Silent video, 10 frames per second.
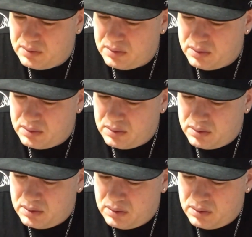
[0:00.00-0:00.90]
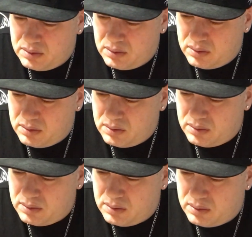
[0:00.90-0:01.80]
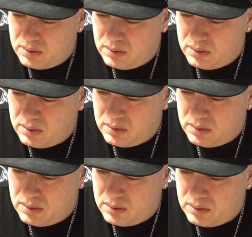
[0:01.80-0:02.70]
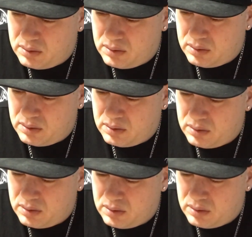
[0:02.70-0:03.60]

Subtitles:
(no one is talking)